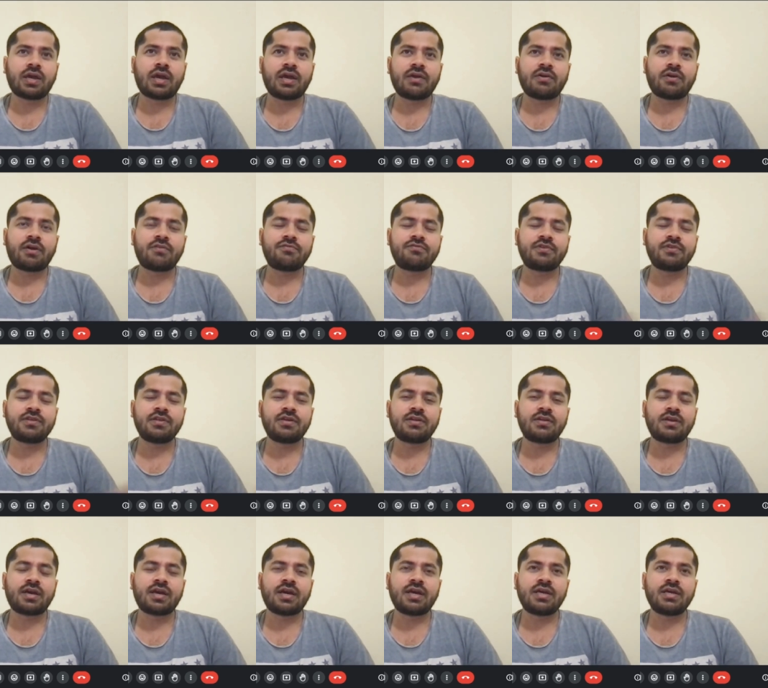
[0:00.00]
after
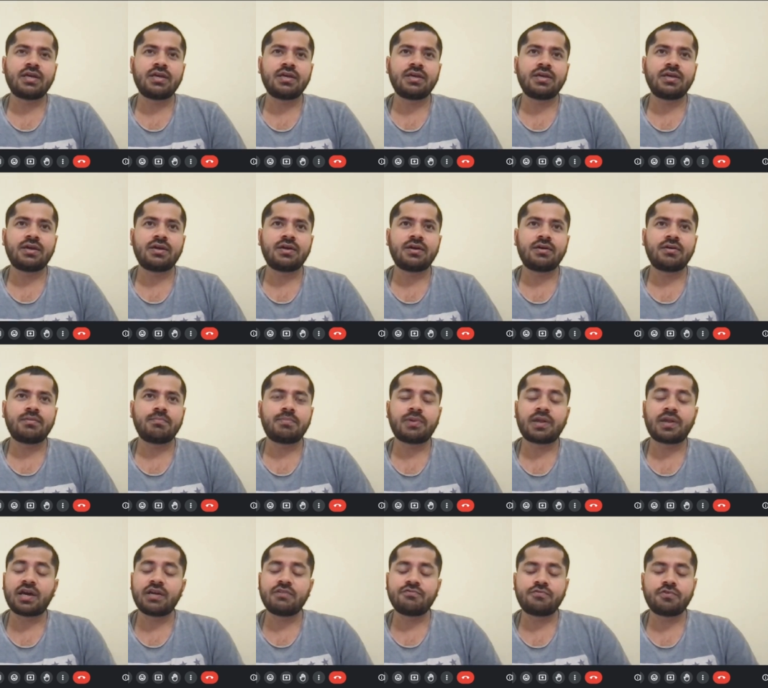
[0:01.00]
that I uh,
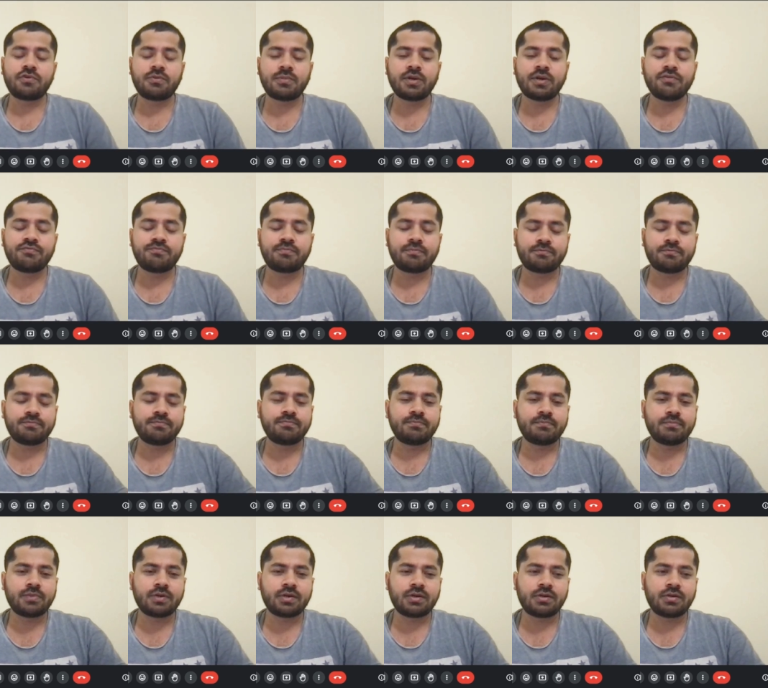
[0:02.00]
plan for my
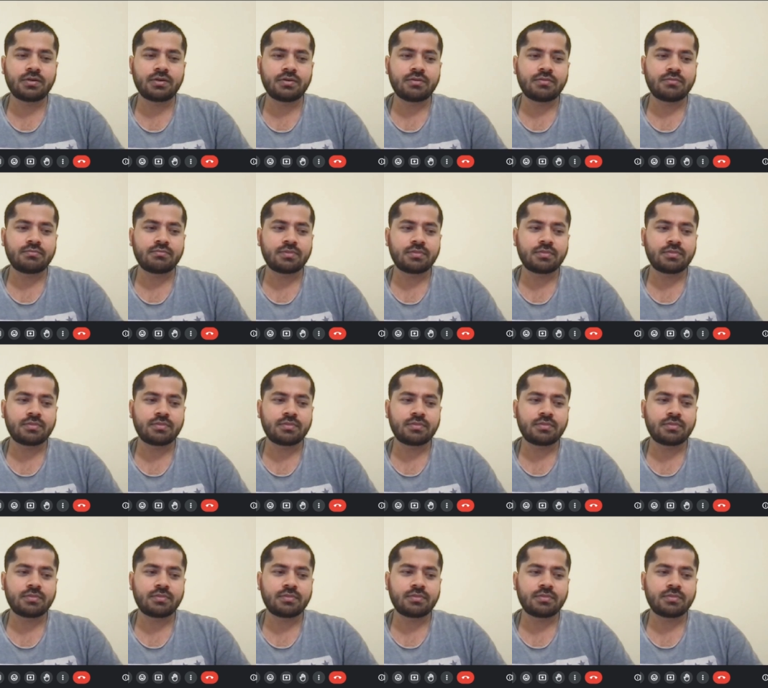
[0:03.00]
uh,